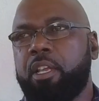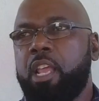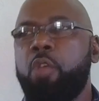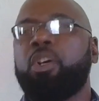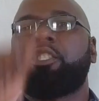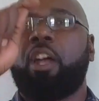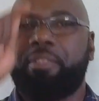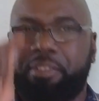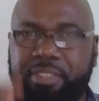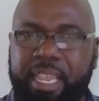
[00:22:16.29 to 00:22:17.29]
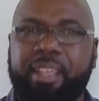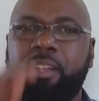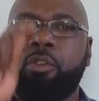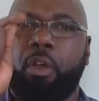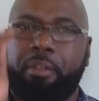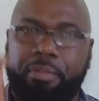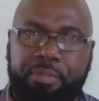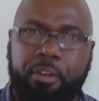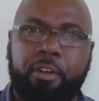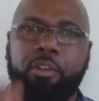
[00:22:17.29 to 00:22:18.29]
He was not the second, nor the
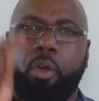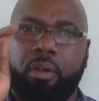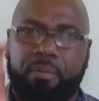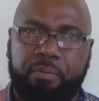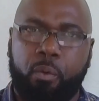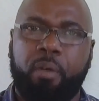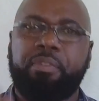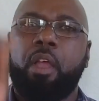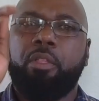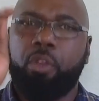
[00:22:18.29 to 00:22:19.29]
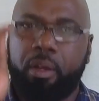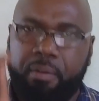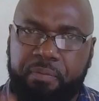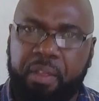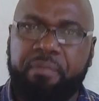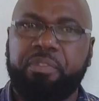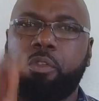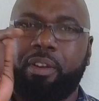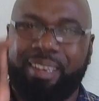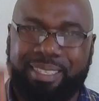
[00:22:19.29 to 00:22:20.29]
third, nor the fourth, nor the fifth,
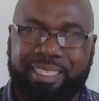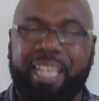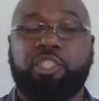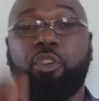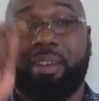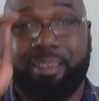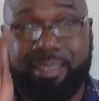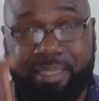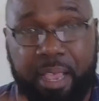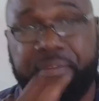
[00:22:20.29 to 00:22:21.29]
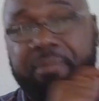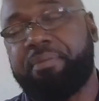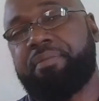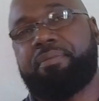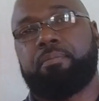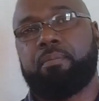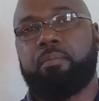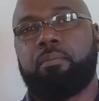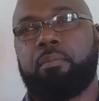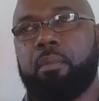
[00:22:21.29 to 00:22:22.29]
nor the sixth, nor the seventh.
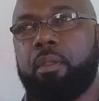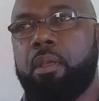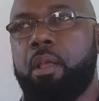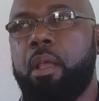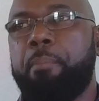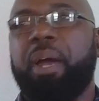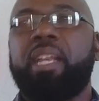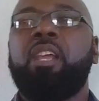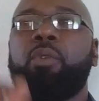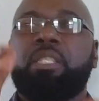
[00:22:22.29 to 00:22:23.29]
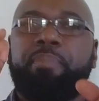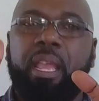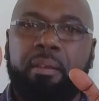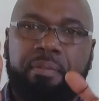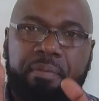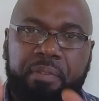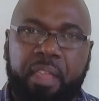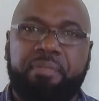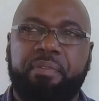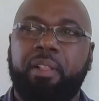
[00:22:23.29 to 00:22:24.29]
But he was being
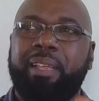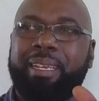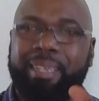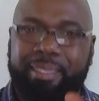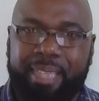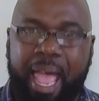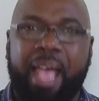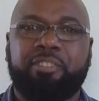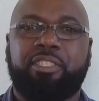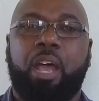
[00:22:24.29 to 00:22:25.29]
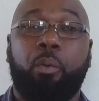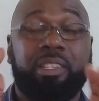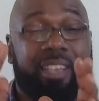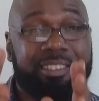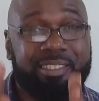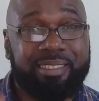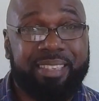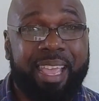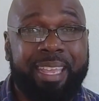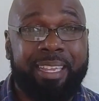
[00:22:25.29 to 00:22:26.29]
faithful in the task that was
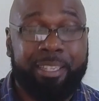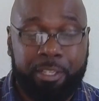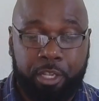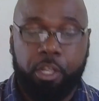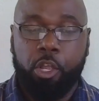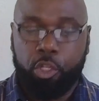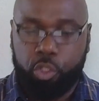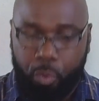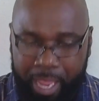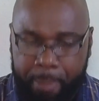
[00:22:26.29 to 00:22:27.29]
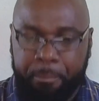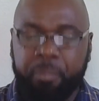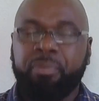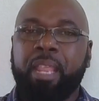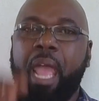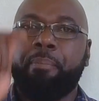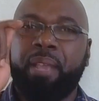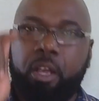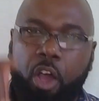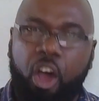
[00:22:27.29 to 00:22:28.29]
assigned to him. And
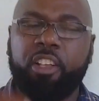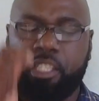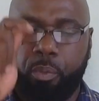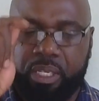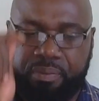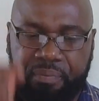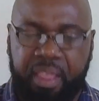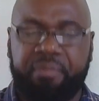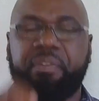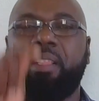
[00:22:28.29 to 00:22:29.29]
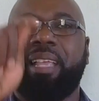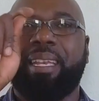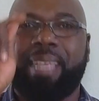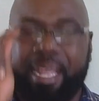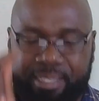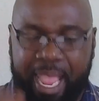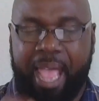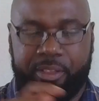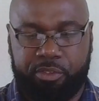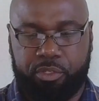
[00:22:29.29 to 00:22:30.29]
because he was faithful in that
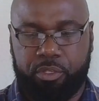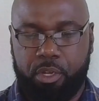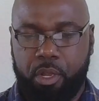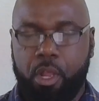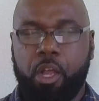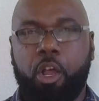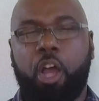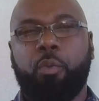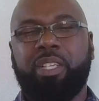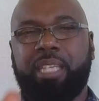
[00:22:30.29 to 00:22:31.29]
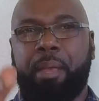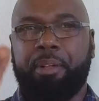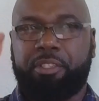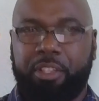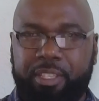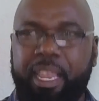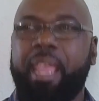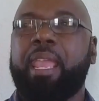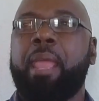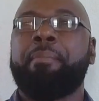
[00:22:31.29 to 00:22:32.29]
task, God was able to
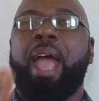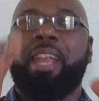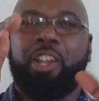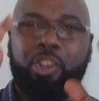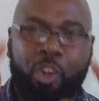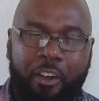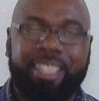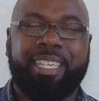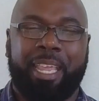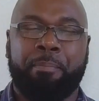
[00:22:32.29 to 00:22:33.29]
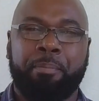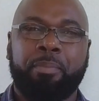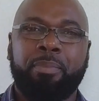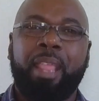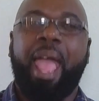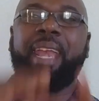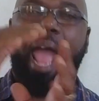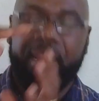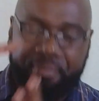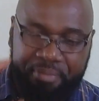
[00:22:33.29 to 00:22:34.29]
take him and anoint him and
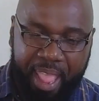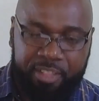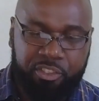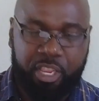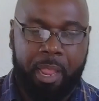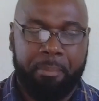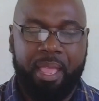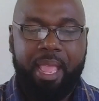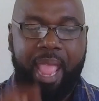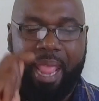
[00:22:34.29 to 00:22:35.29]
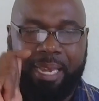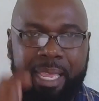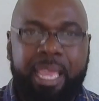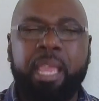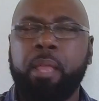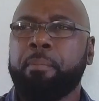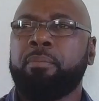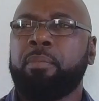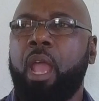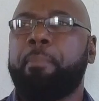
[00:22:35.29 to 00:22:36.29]
advance him. And he,
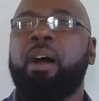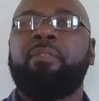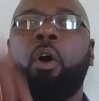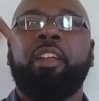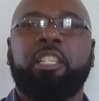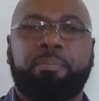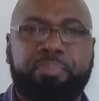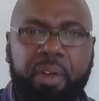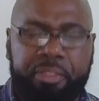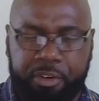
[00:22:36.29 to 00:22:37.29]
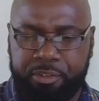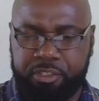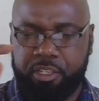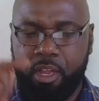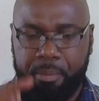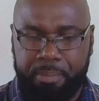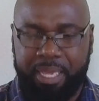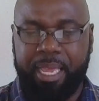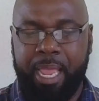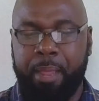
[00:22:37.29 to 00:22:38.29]
above all his brothers,
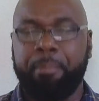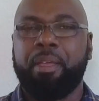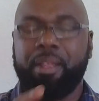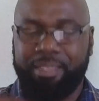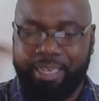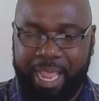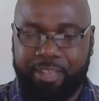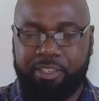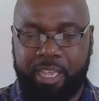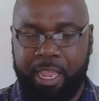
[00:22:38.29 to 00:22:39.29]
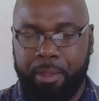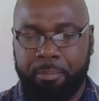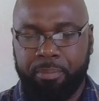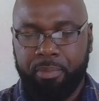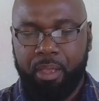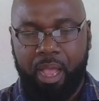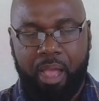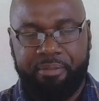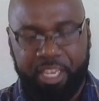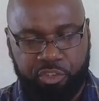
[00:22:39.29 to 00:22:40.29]
became the next king
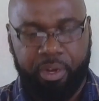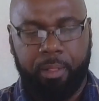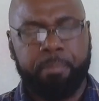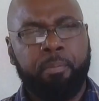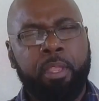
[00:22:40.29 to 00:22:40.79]
of Israel.